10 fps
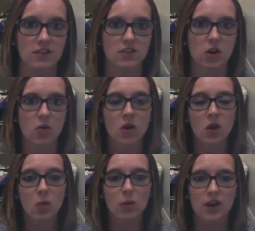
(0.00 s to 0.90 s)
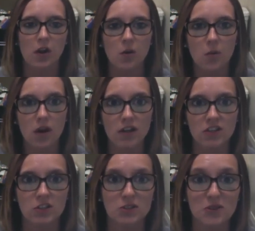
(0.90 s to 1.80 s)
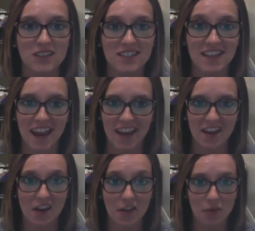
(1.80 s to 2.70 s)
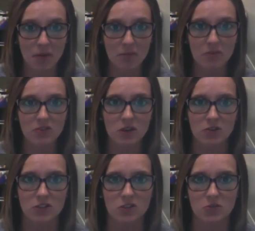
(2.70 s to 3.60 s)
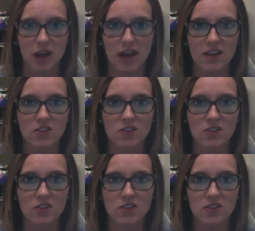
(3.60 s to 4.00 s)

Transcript: So we don't want to take other people's coaches, right?